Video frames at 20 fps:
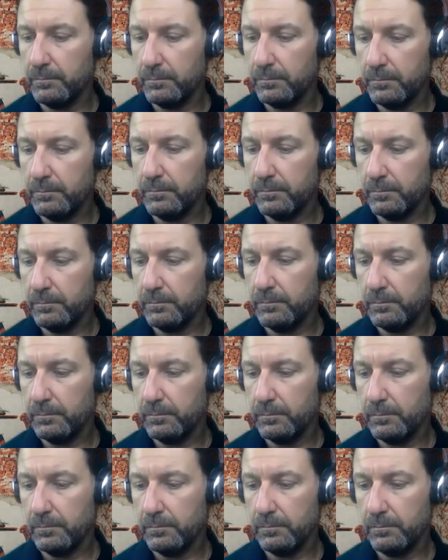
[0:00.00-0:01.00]
That's
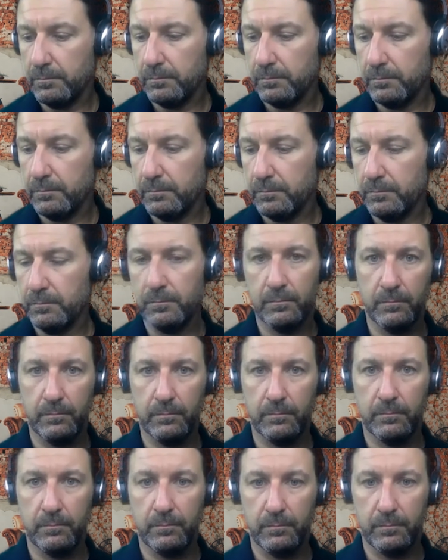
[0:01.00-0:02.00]
the body
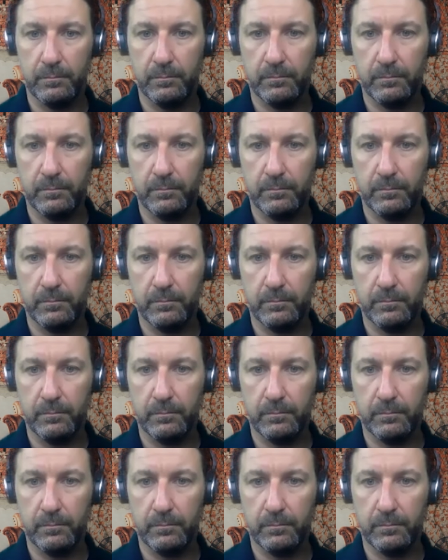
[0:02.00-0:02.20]
knows how to